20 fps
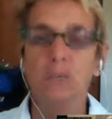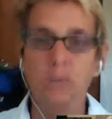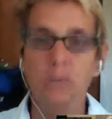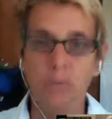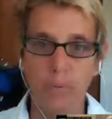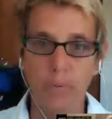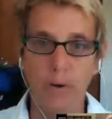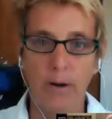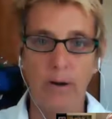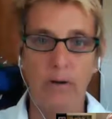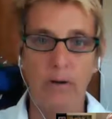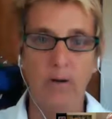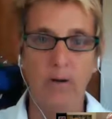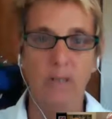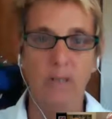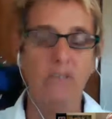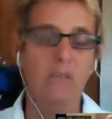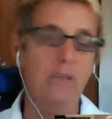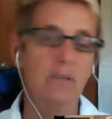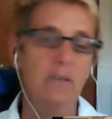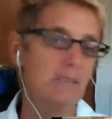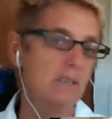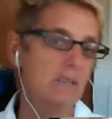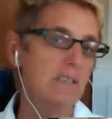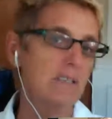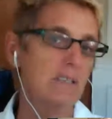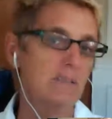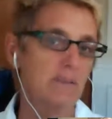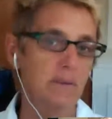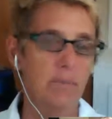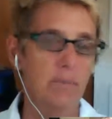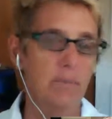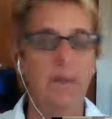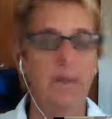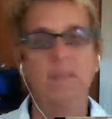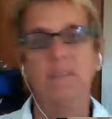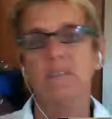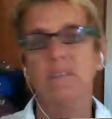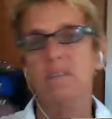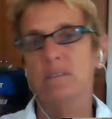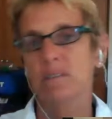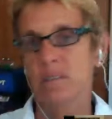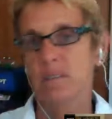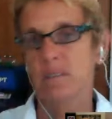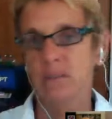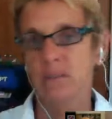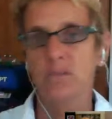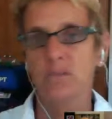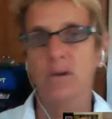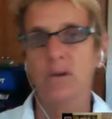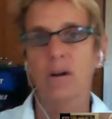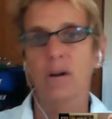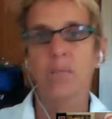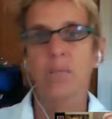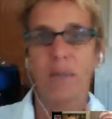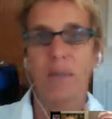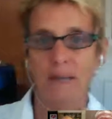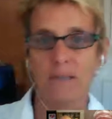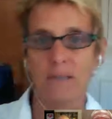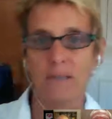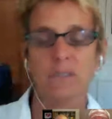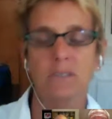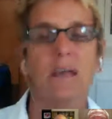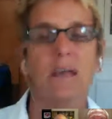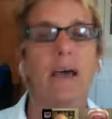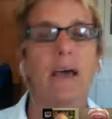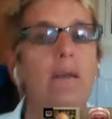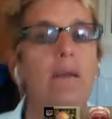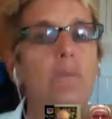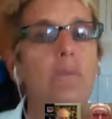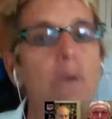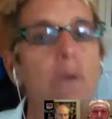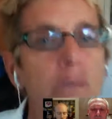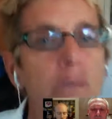the priorities on a scientific basis and then try to match that with